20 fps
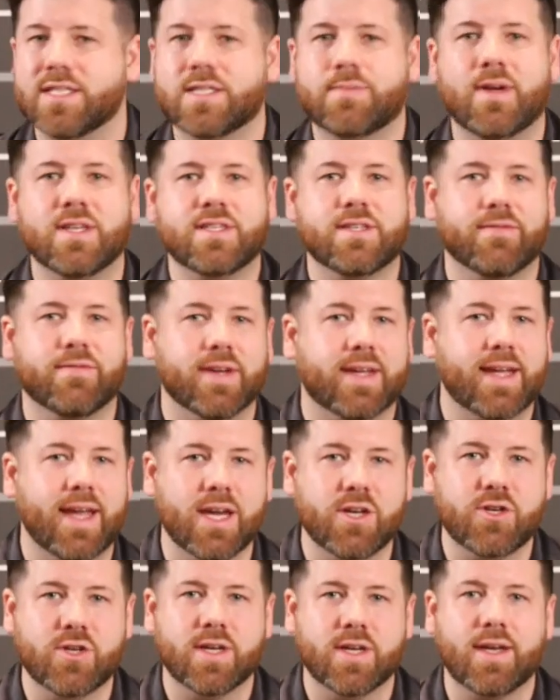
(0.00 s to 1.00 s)

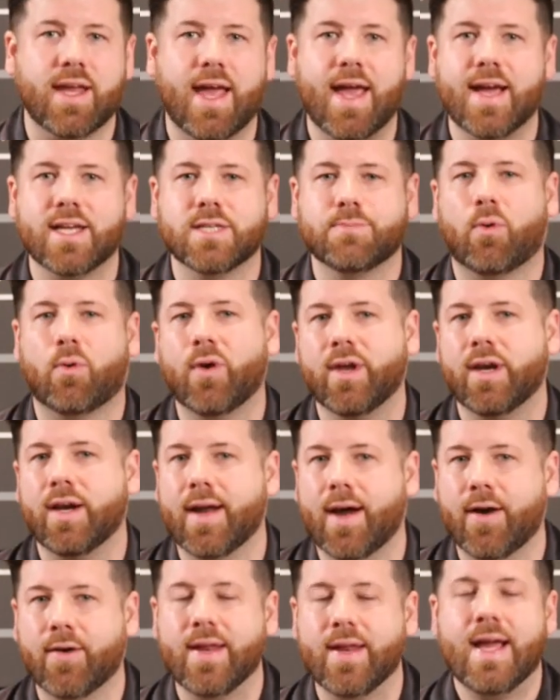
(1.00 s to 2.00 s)
specification as pointed
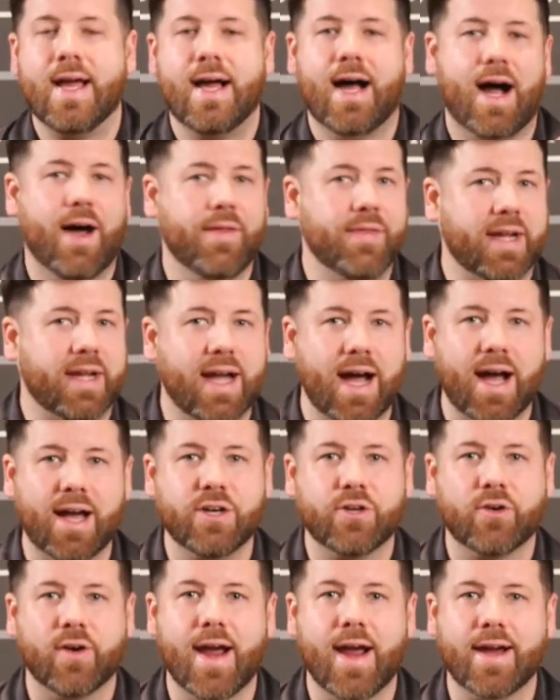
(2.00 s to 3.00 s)
out on the
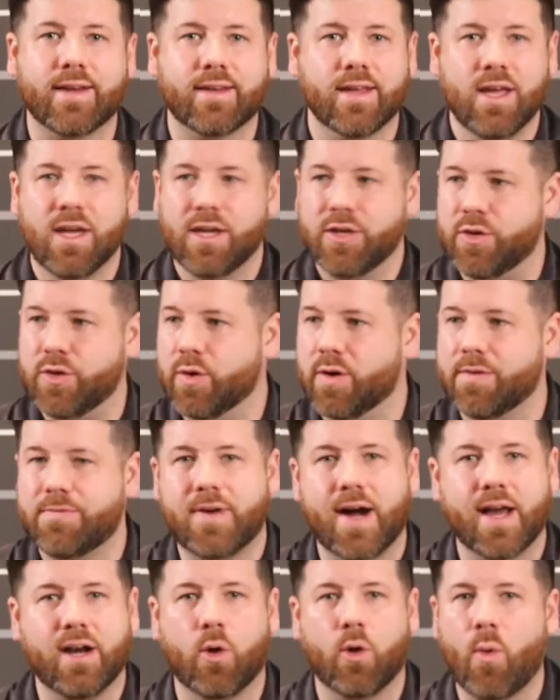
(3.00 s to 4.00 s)
contract, do a
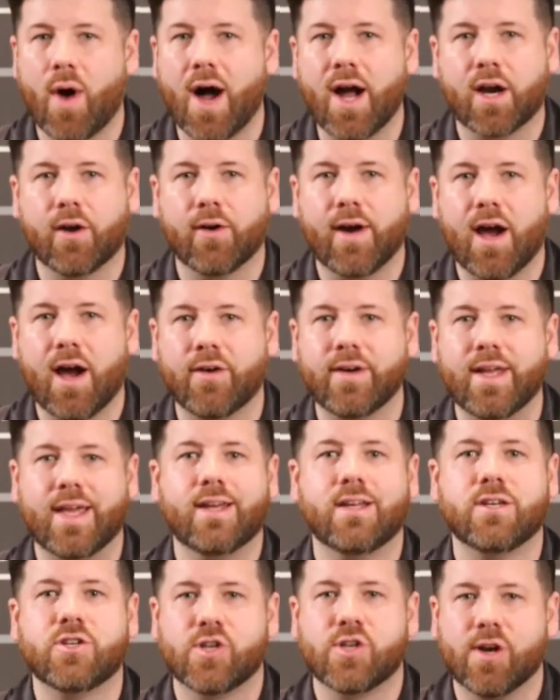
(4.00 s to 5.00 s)
final walk around,
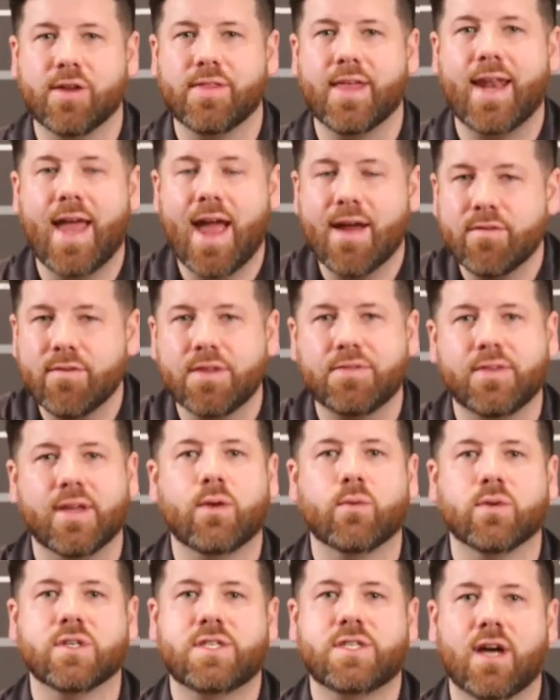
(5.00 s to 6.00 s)
and ensure that
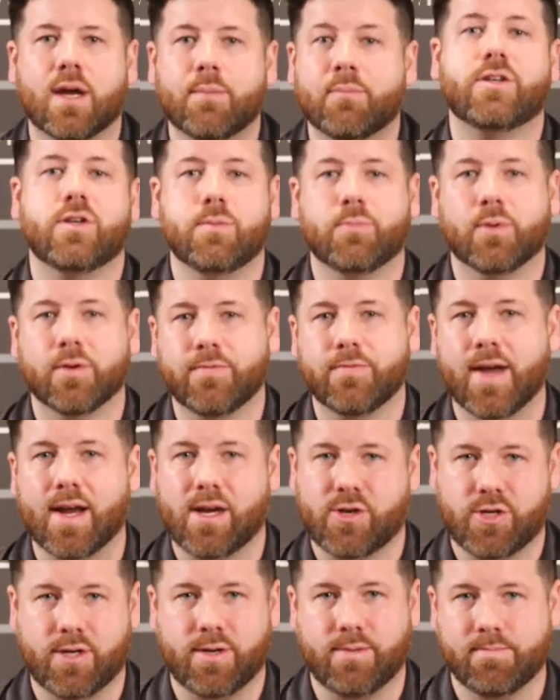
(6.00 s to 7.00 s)
everything was done to
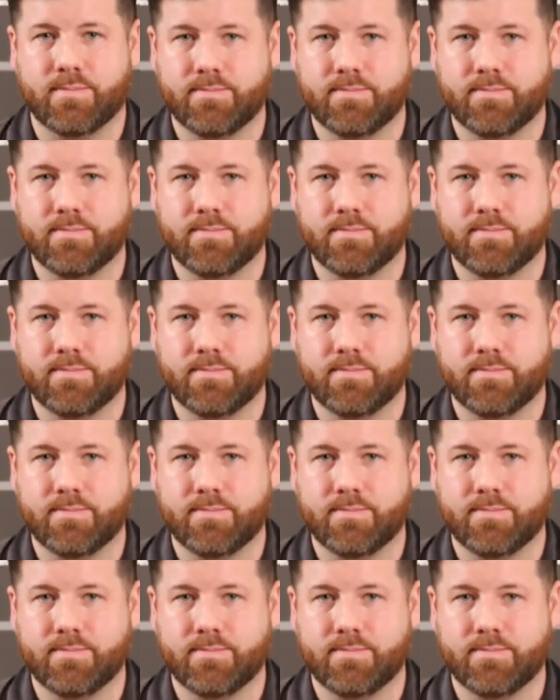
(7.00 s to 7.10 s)
perfection.